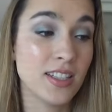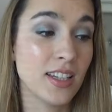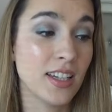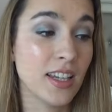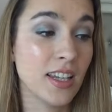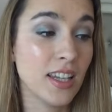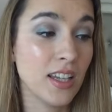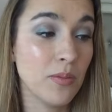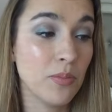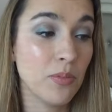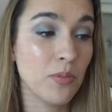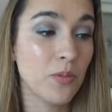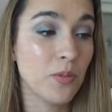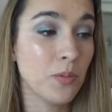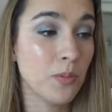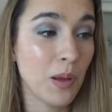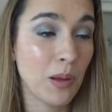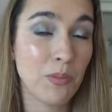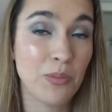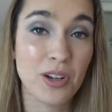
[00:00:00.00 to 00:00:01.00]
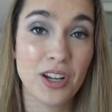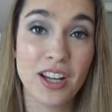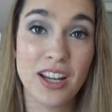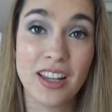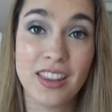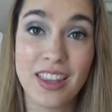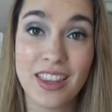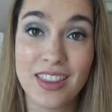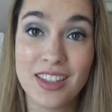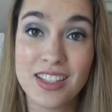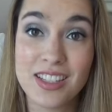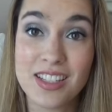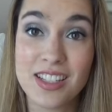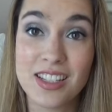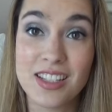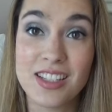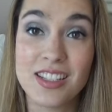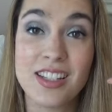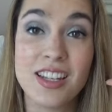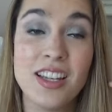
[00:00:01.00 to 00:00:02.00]
to keep remembering that this
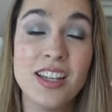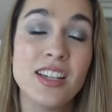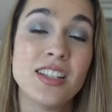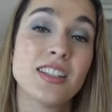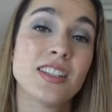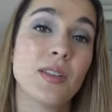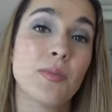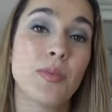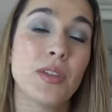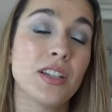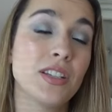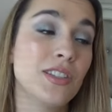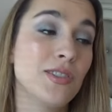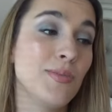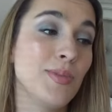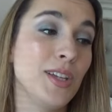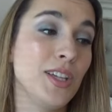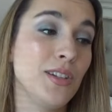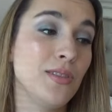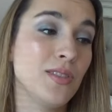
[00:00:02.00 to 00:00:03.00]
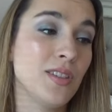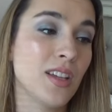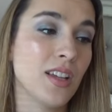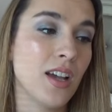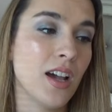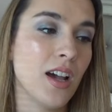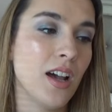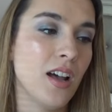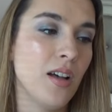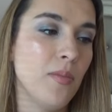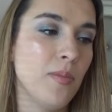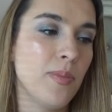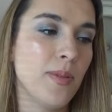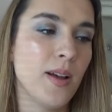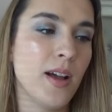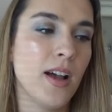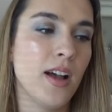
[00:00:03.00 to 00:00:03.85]
is something to be using up.